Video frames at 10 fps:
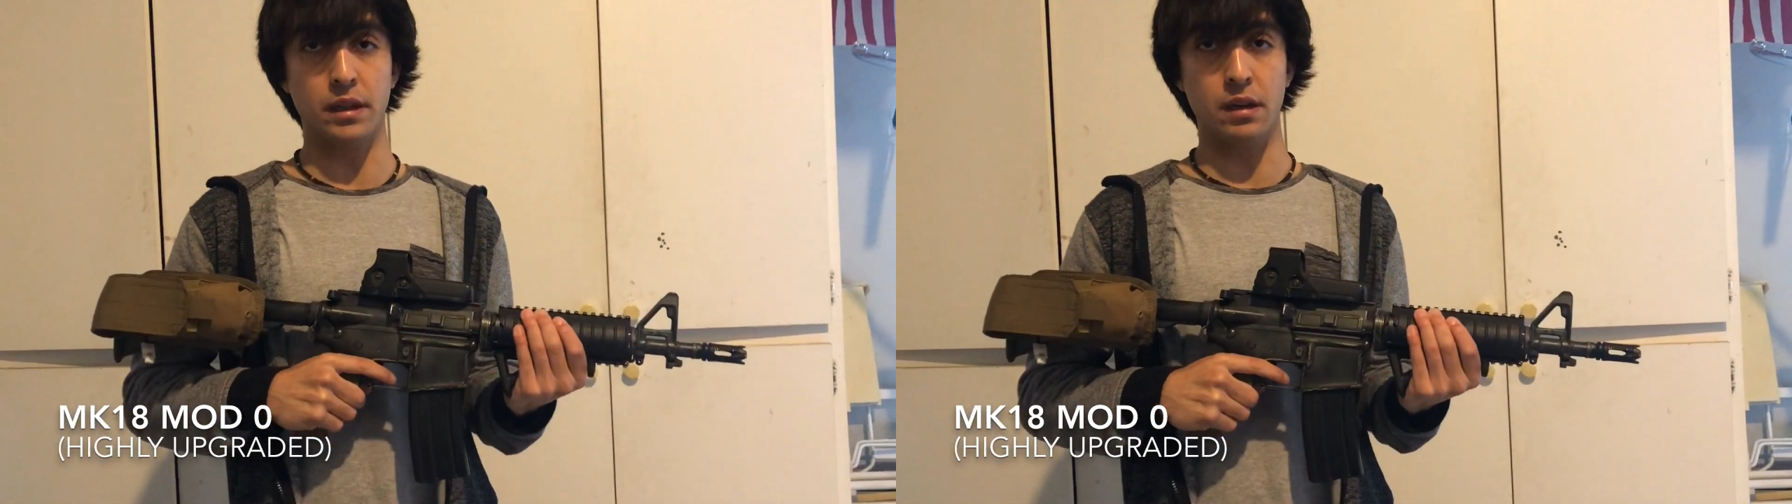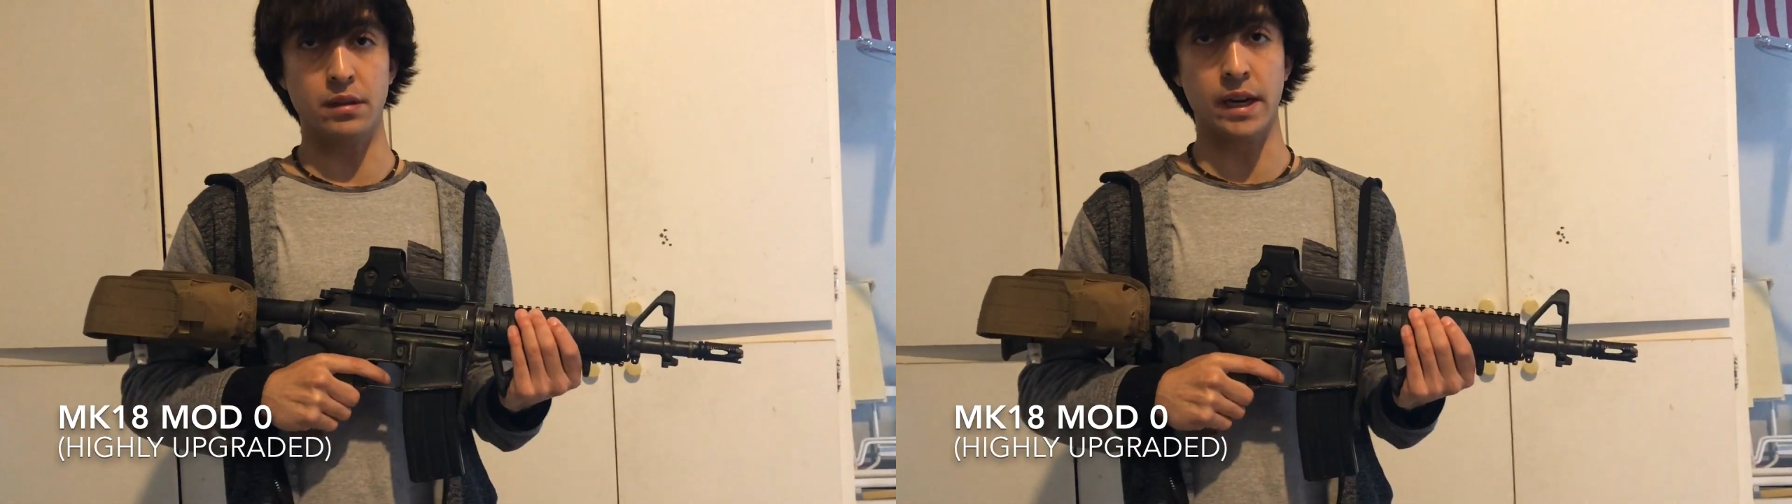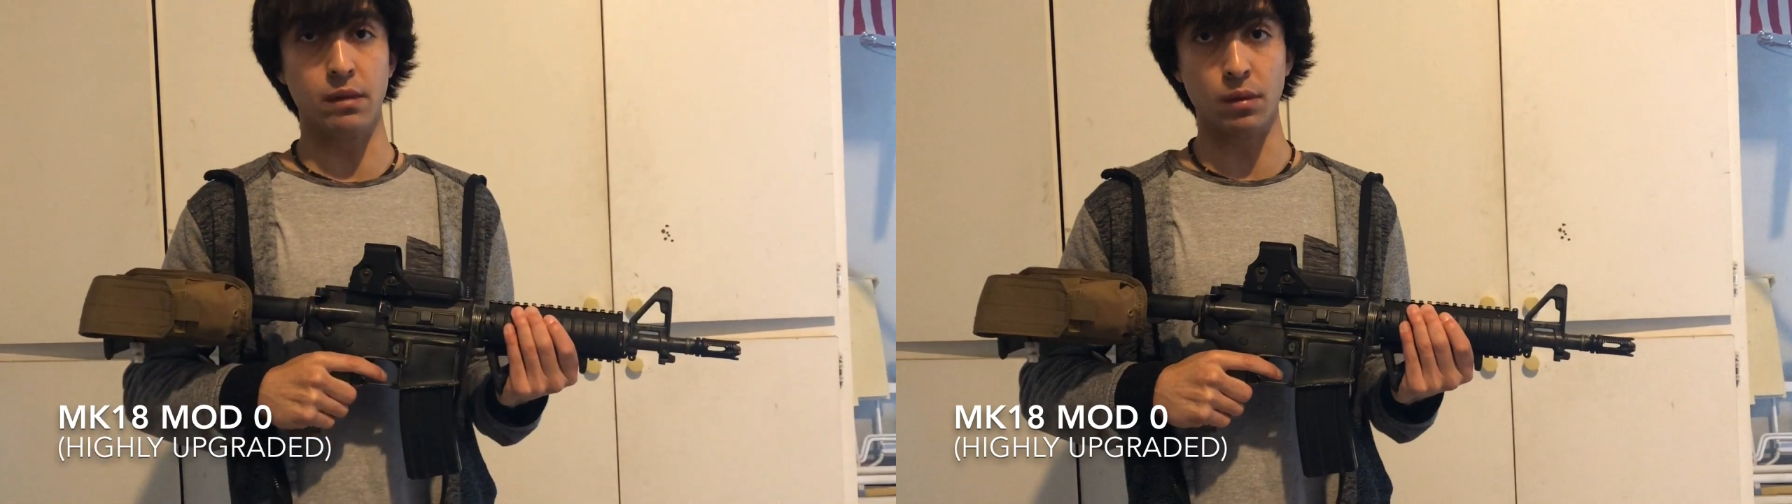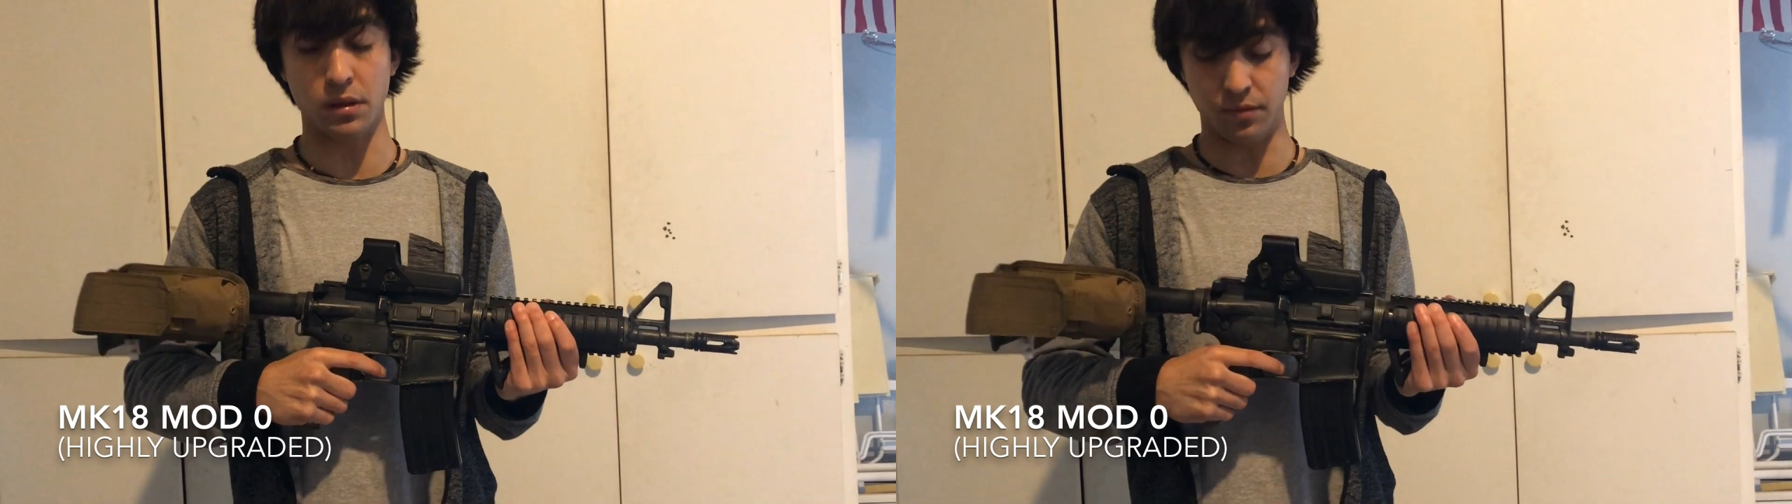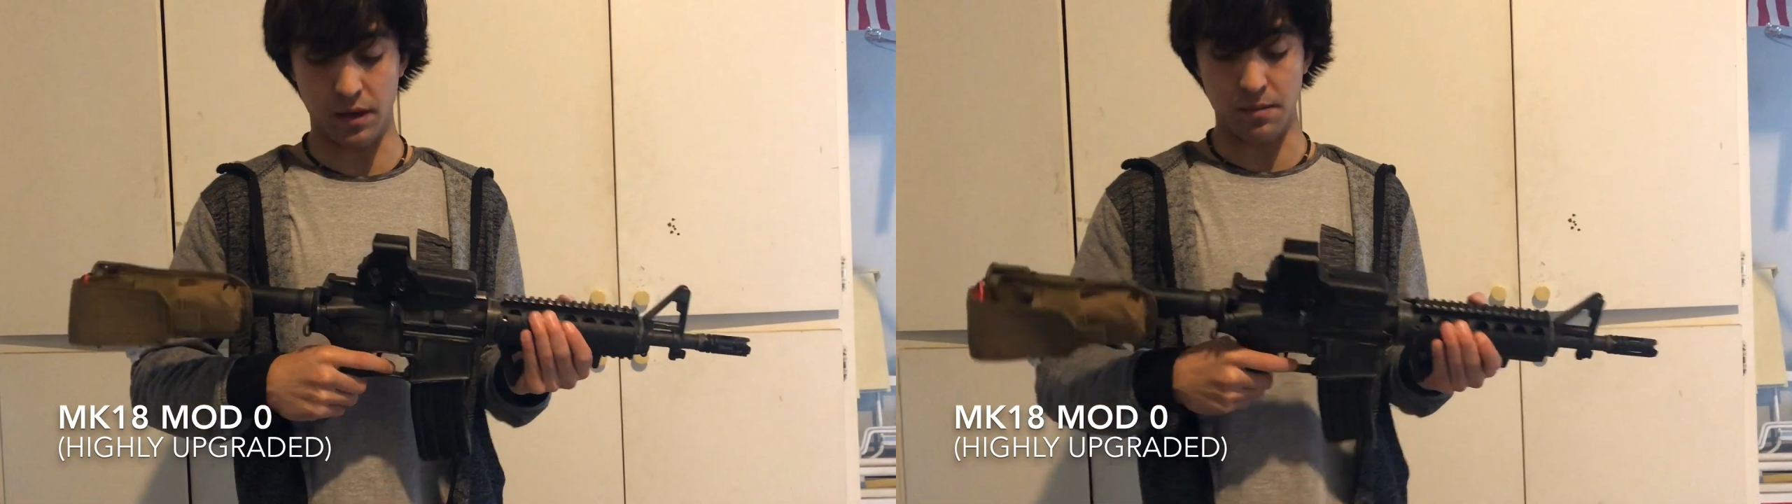get our tech
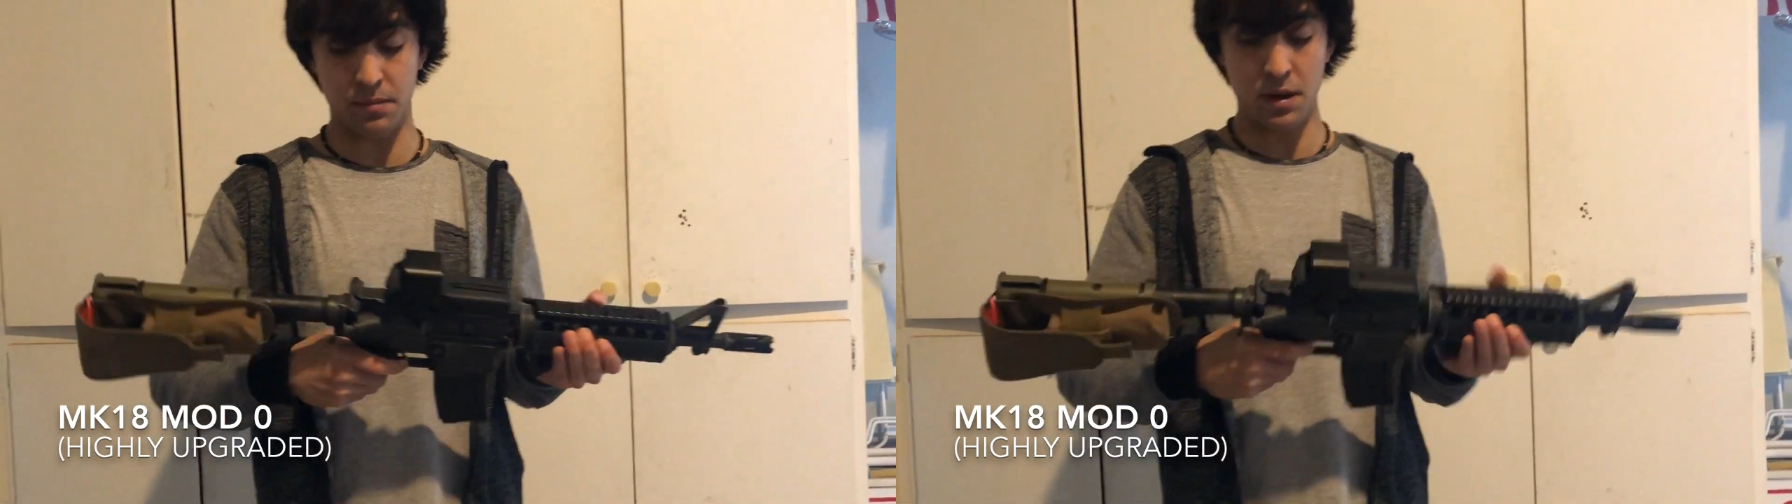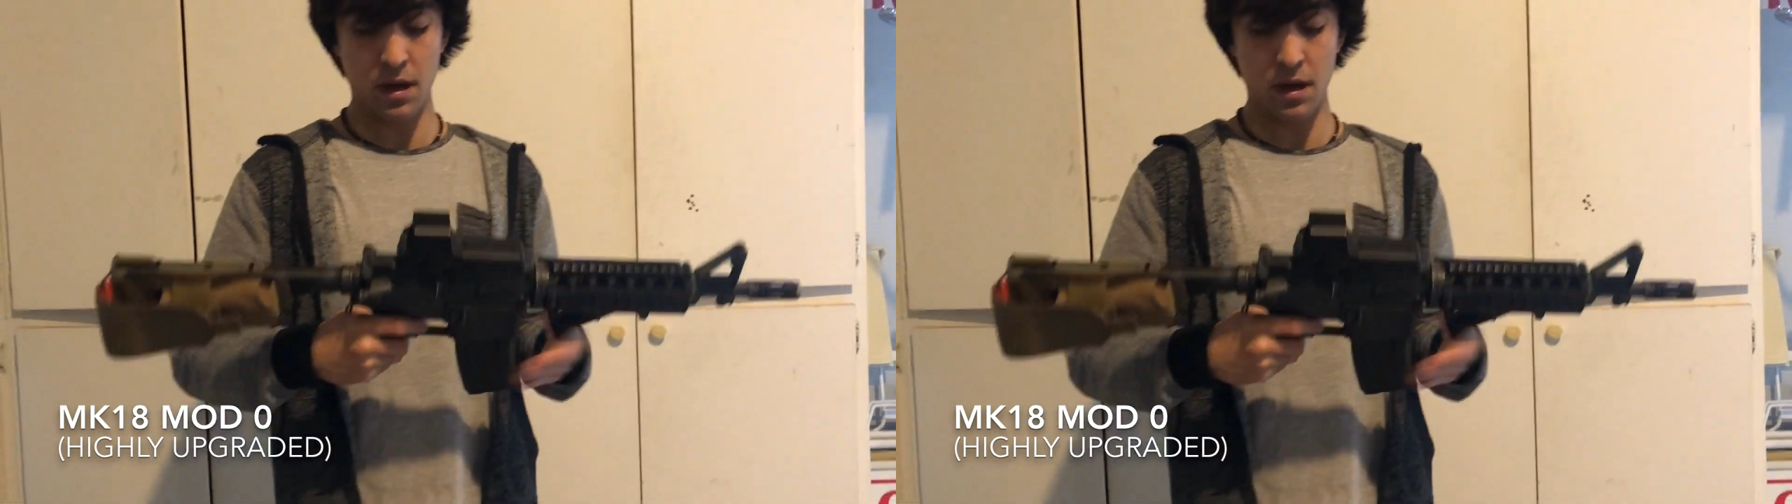work from.